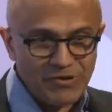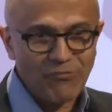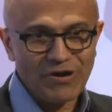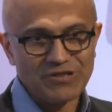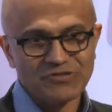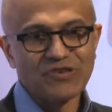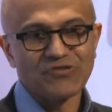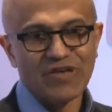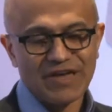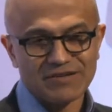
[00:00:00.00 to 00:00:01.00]
one of the things
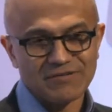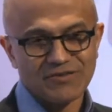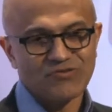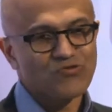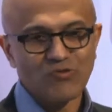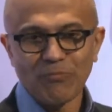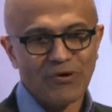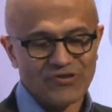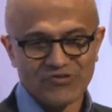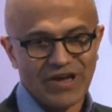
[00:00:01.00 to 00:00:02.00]
that is super
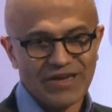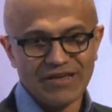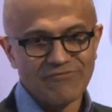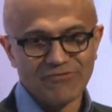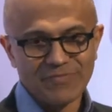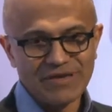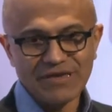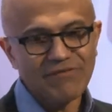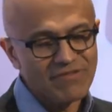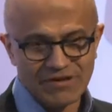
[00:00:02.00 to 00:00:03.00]
exciting for me,
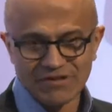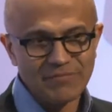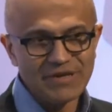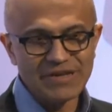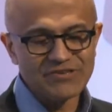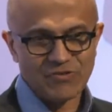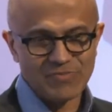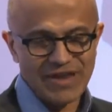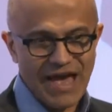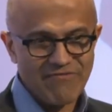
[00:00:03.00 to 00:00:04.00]
even the meetings I've
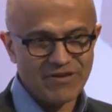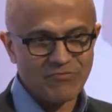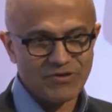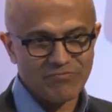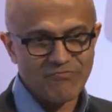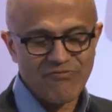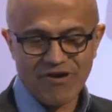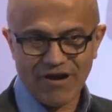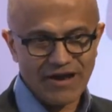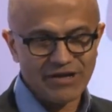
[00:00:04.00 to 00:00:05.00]
been having with a
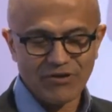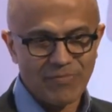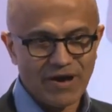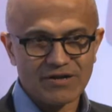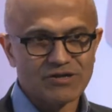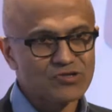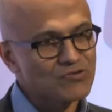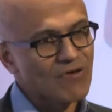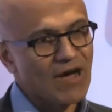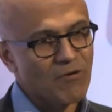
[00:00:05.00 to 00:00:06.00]
variety of partners
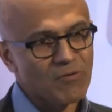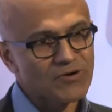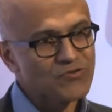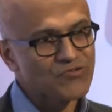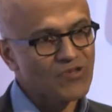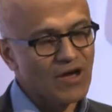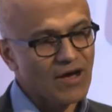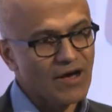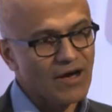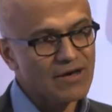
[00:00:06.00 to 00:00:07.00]
of ours,
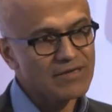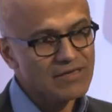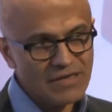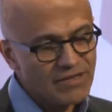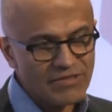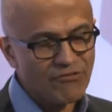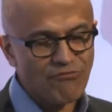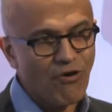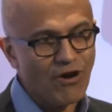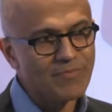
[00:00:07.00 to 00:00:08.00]
at the forum